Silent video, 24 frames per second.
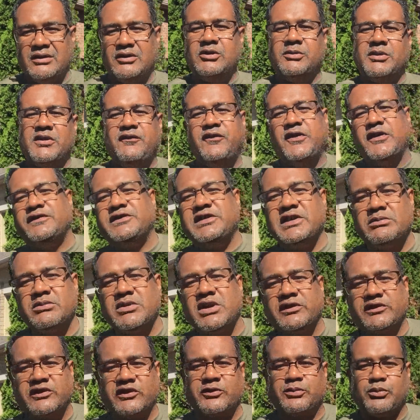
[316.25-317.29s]
took me 15
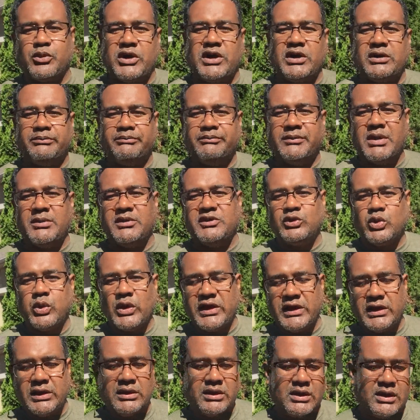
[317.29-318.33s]
minutes of spraying, maybe
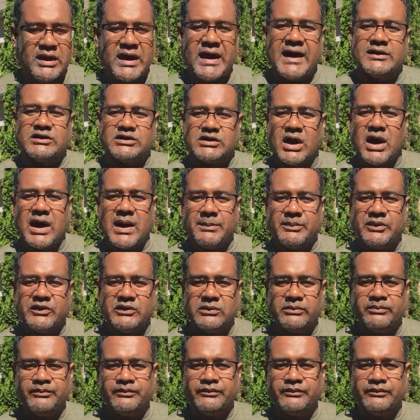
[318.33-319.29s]
20 at tops.